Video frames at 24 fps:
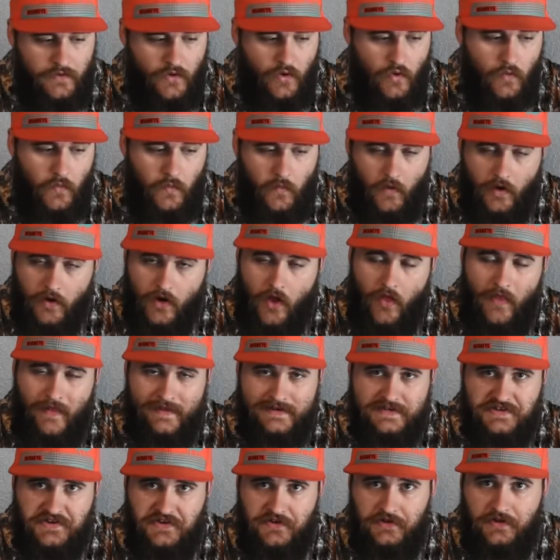what all
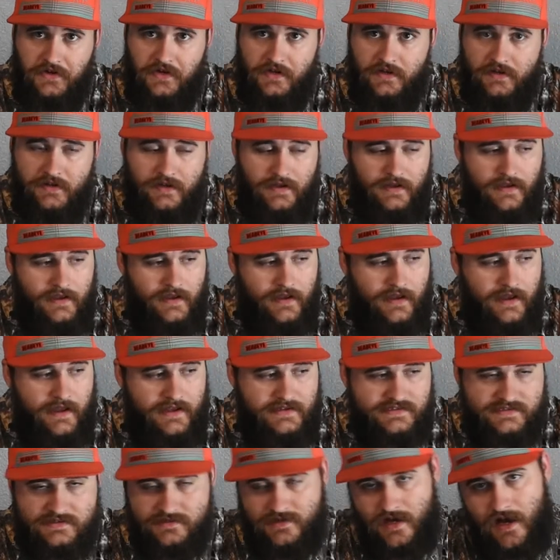it took.
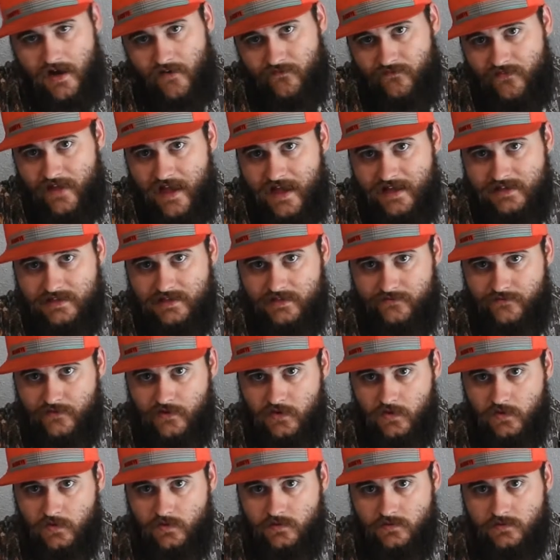It's not that
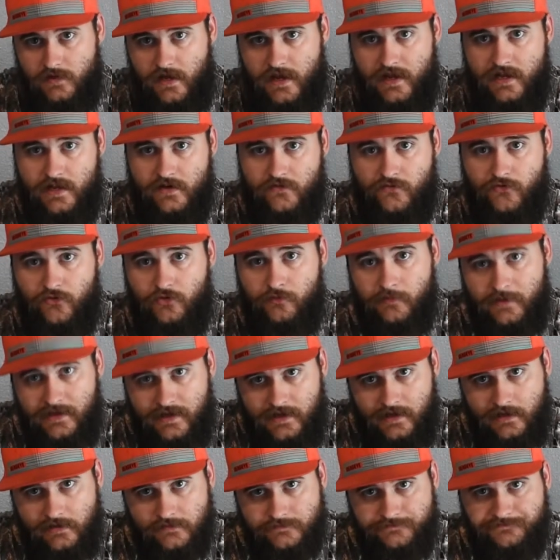difficult. And for
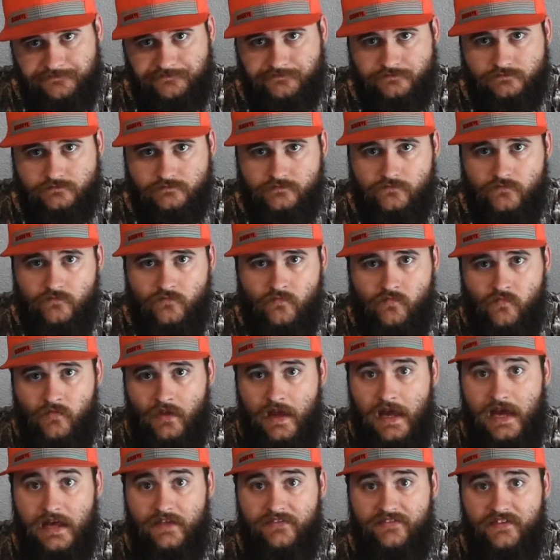me,
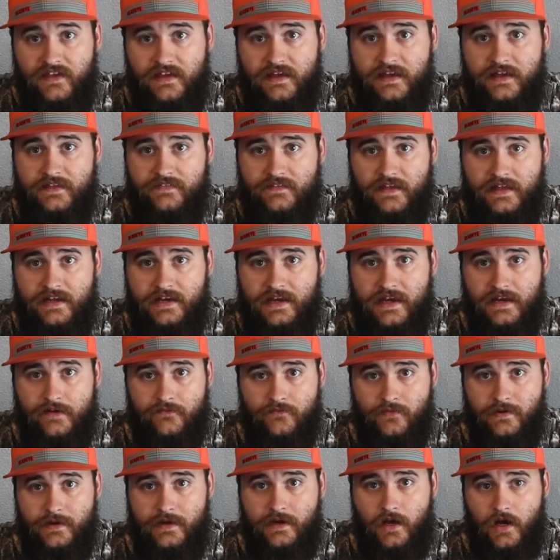I think that
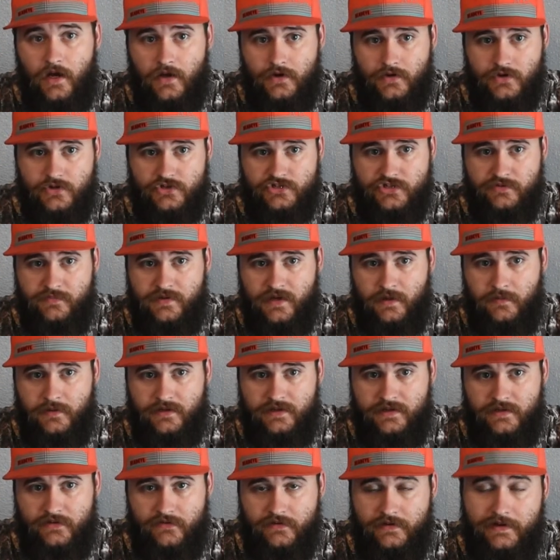every hunter should be able to
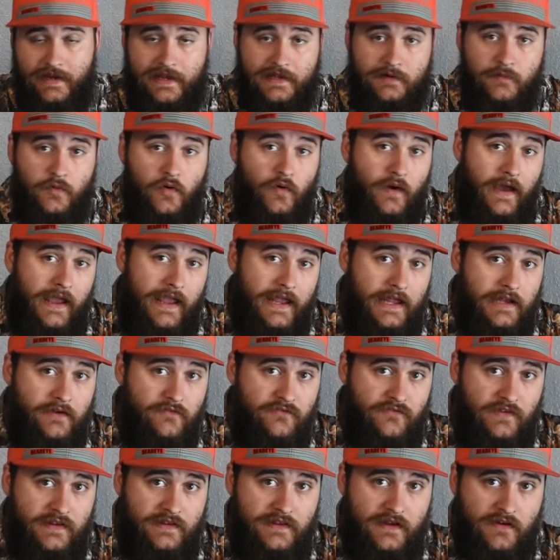kill an animal and
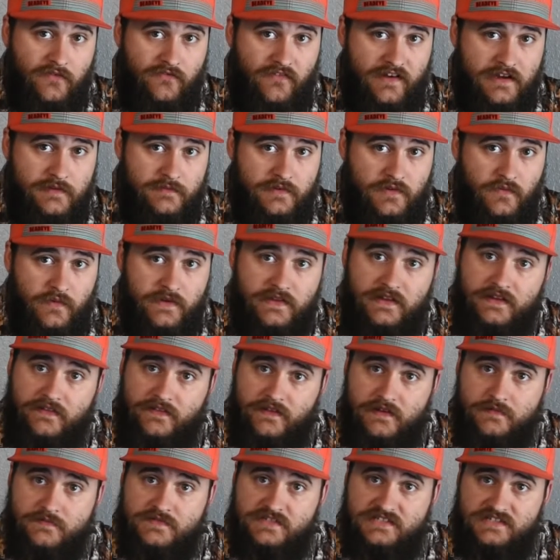feed their family with it
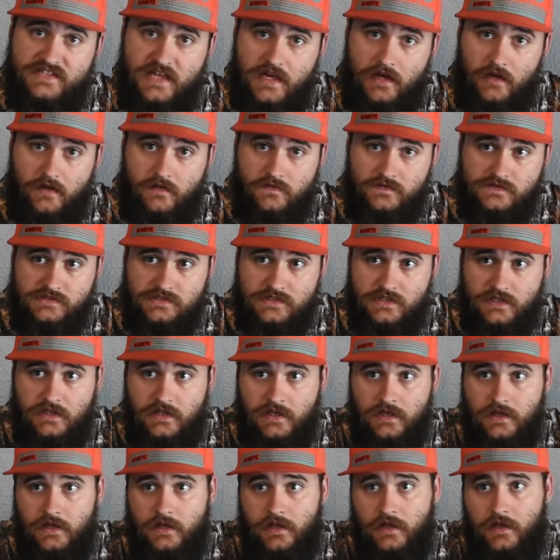themselves.
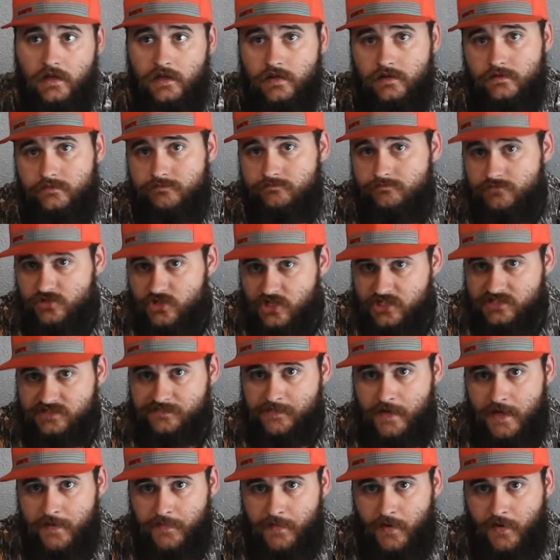Just
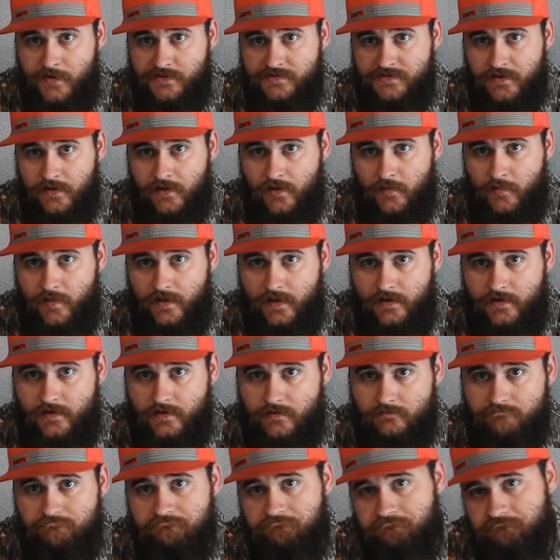my personal opinion.
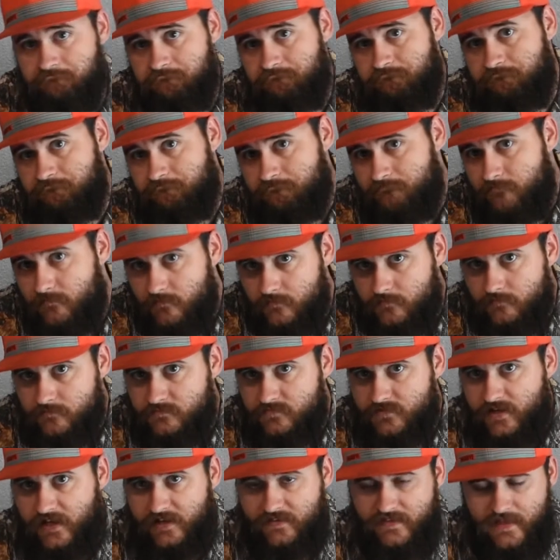
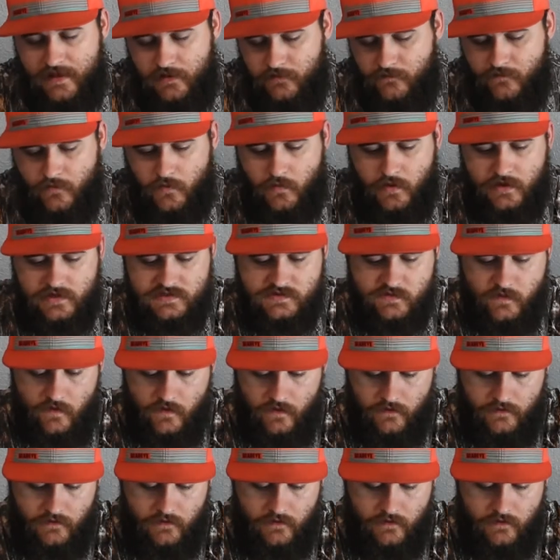Take that for what it's worth.